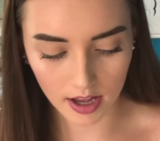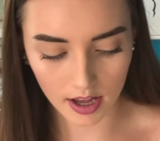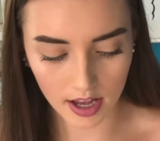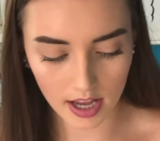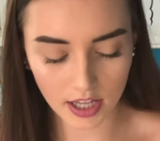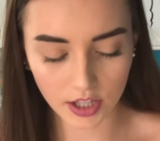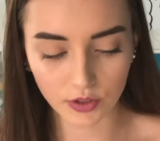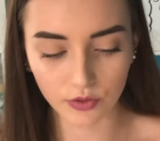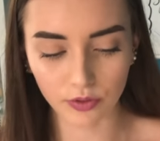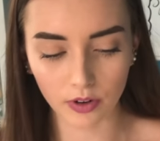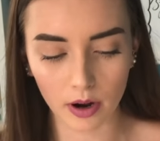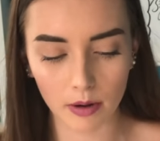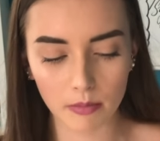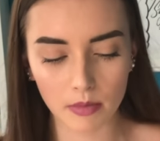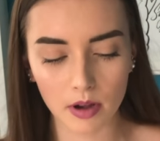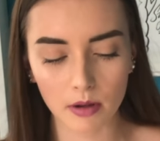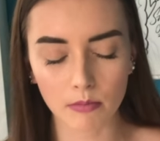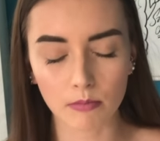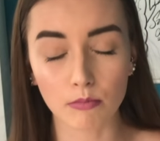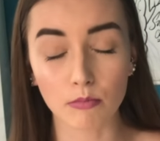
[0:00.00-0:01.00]
It's from
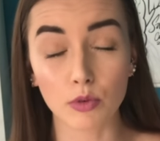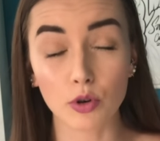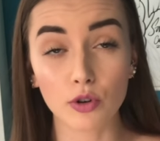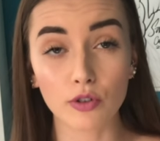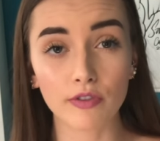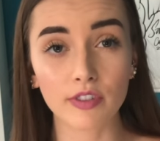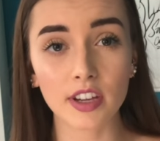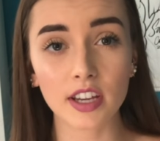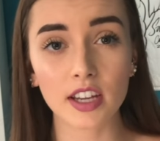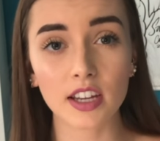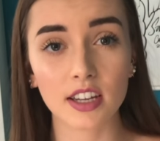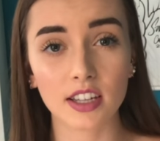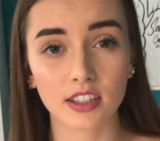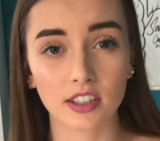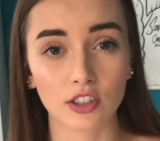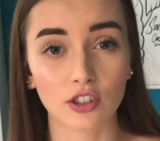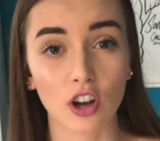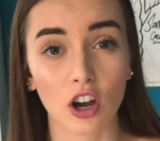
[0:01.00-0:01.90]
a movie. It's a